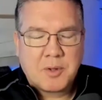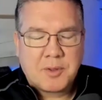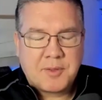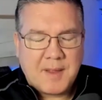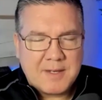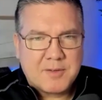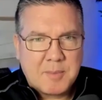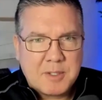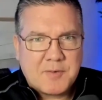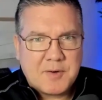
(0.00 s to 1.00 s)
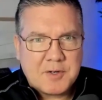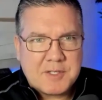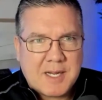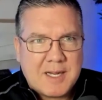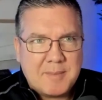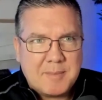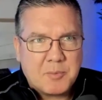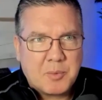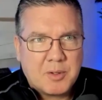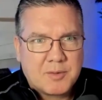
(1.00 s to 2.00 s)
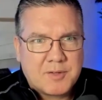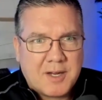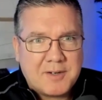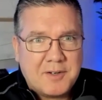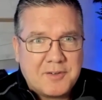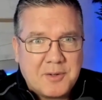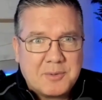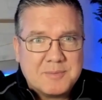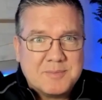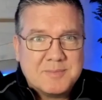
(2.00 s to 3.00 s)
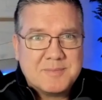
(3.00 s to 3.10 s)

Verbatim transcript: Well, thanks so much for your time, and we'll talk to you soon.